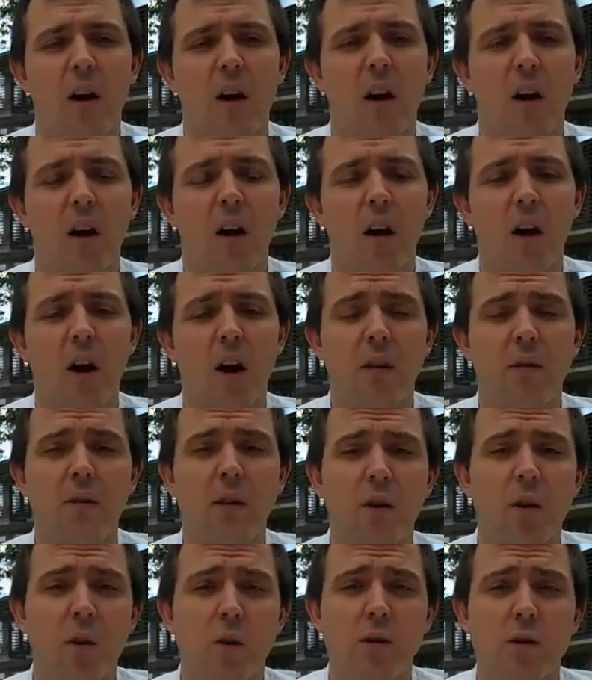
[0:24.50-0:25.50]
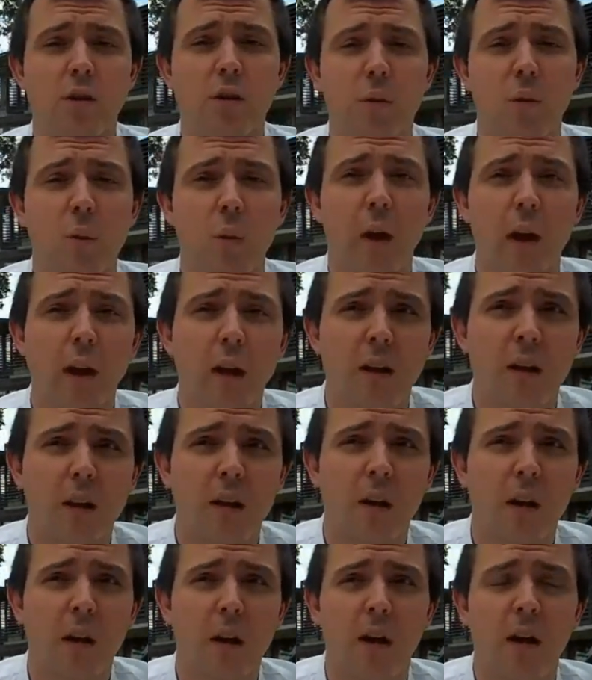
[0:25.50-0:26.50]
Uh, over the course of the week,
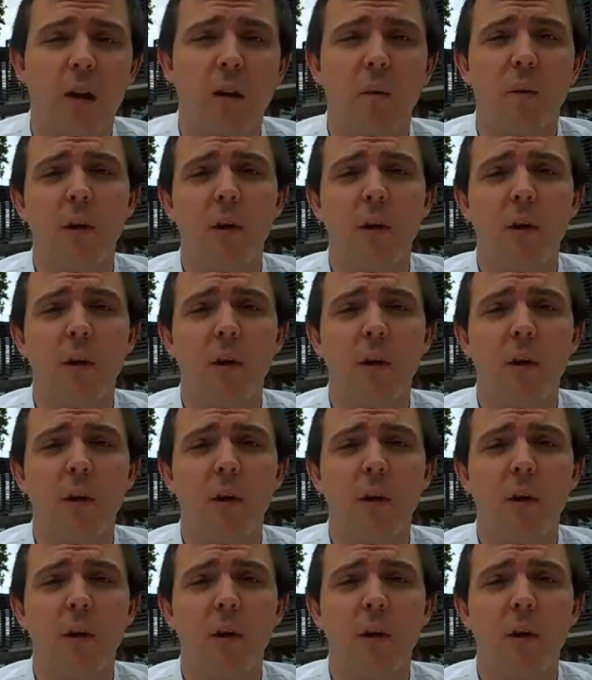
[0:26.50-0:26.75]
uh,